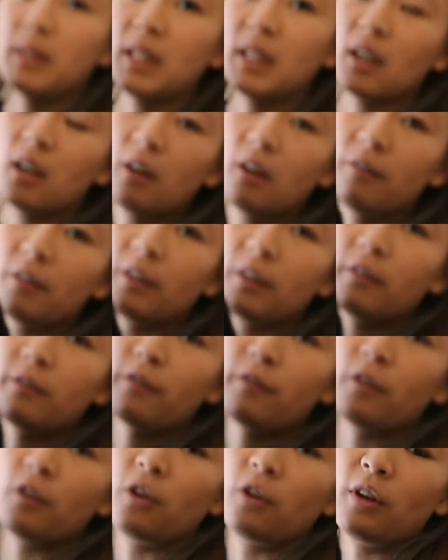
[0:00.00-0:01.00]
in the oven
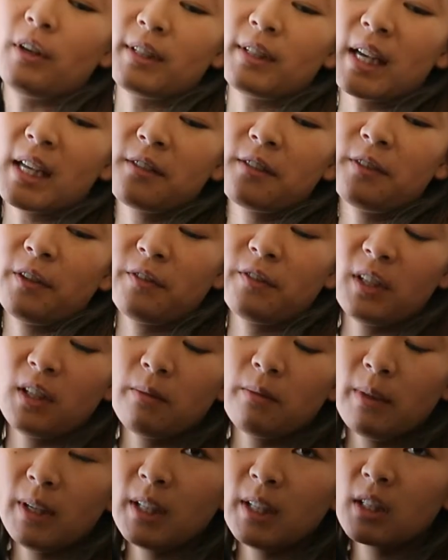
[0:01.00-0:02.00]
for, it says
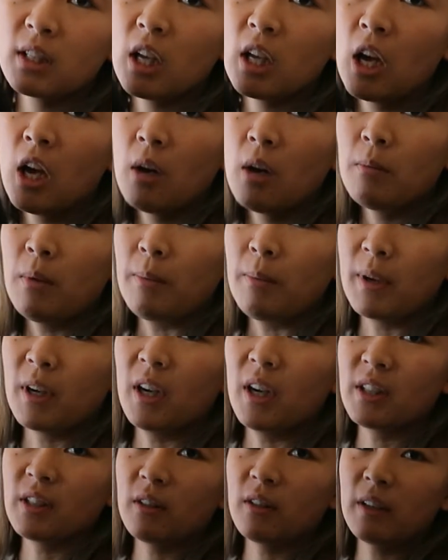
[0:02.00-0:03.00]
15 minutes, but
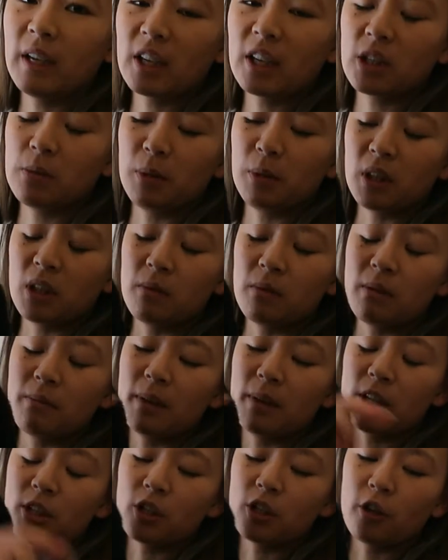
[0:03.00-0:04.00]
because I'm gonna actually put them in
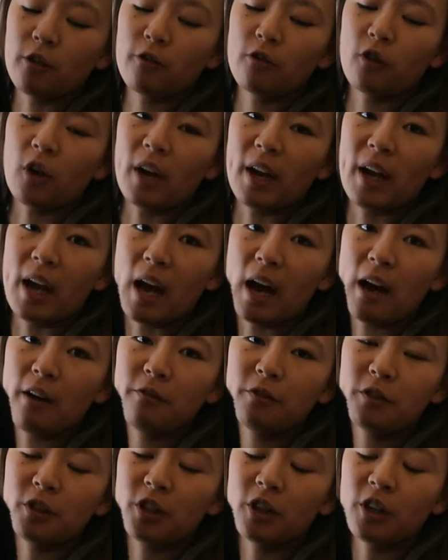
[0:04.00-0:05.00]
my stir fry
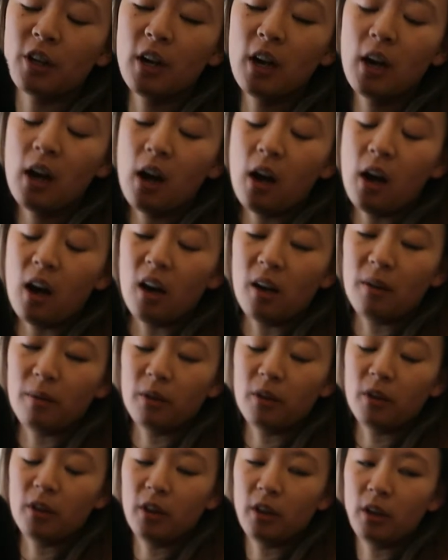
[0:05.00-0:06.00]
after, I'm
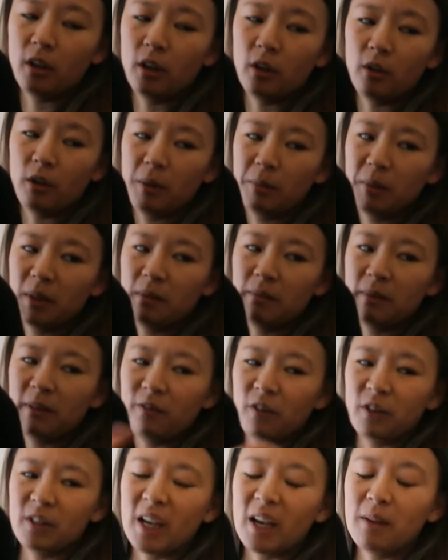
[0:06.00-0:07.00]
gonna only put them in
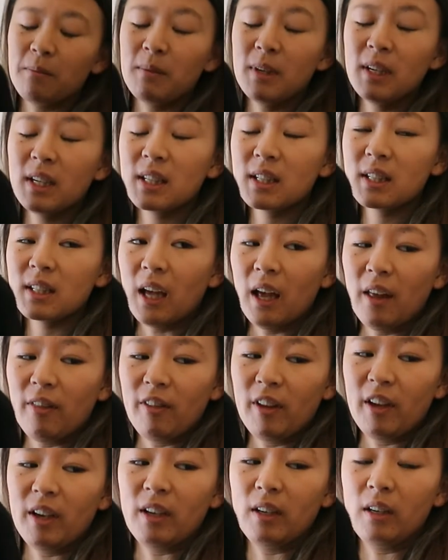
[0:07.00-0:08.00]
for 10 minutes
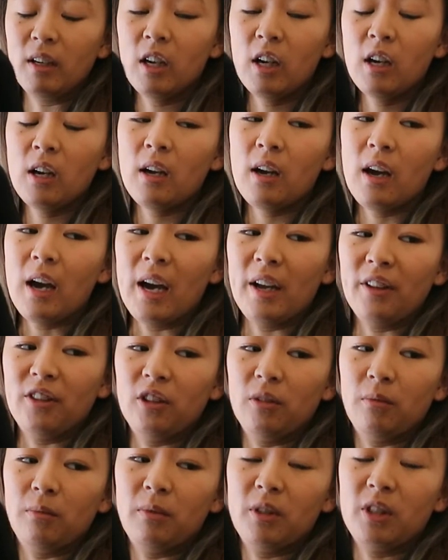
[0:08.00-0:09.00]
and then add
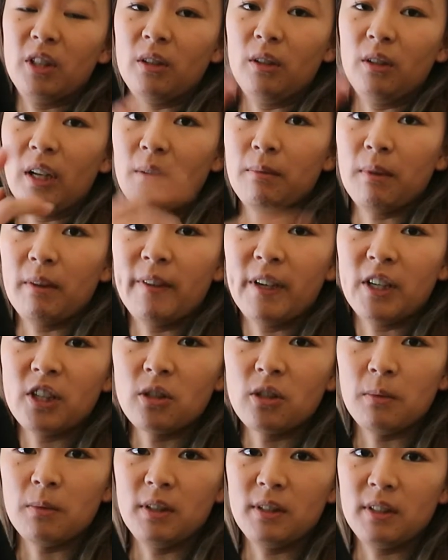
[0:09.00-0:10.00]
them to like my
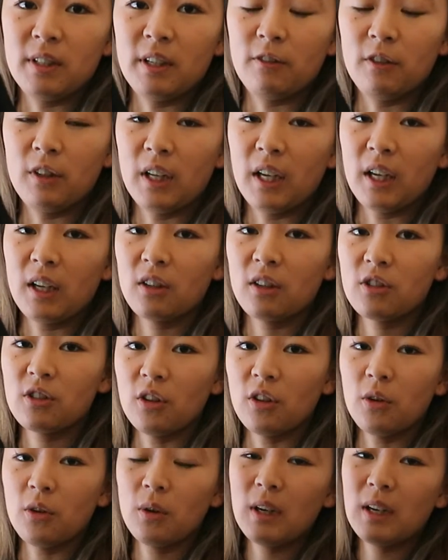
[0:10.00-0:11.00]
vegetables and everything.
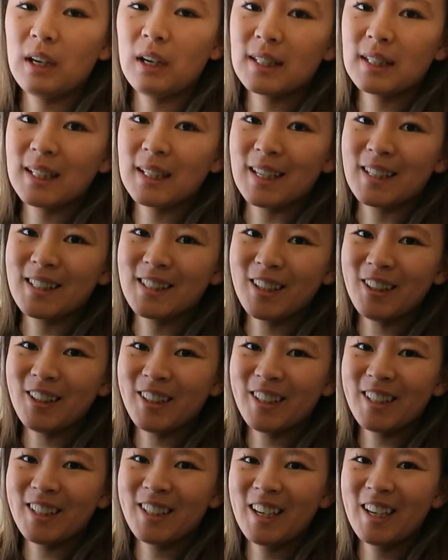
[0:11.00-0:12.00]
So let's get
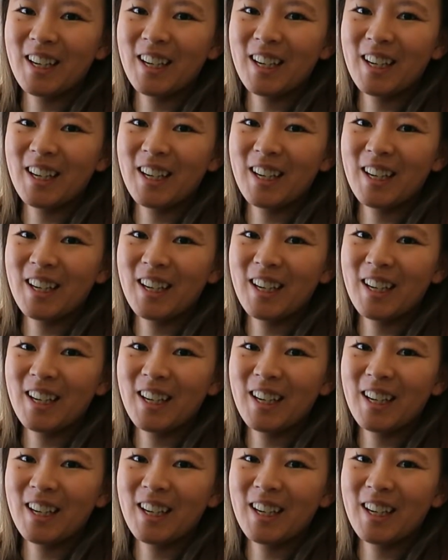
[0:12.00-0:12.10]
started.